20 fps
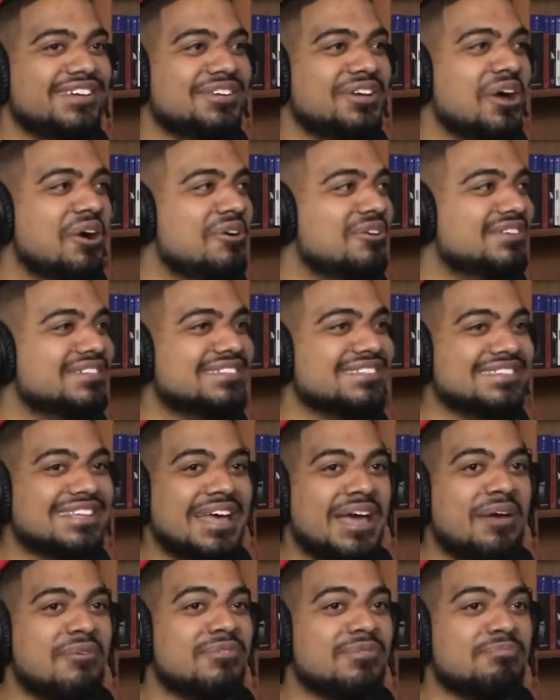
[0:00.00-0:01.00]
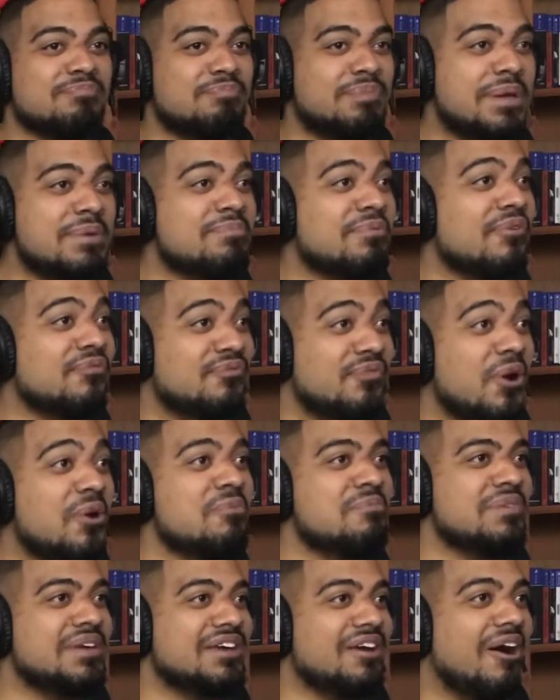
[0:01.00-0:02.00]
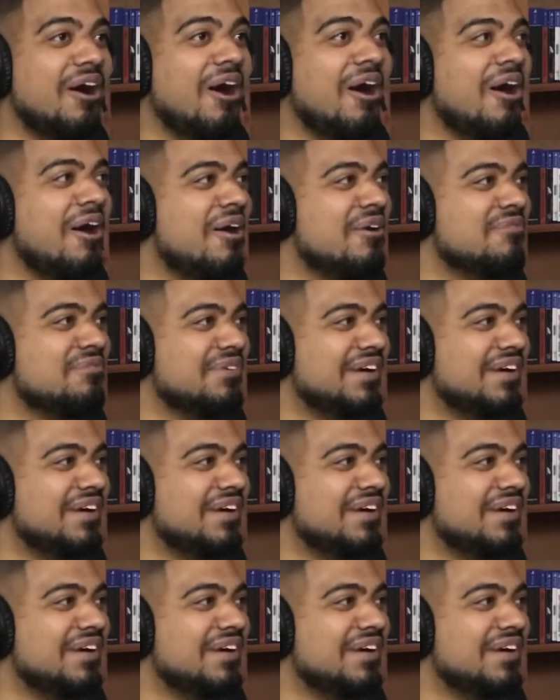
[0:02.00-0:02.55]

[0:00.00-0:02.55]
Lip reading: Yo, people vote me off,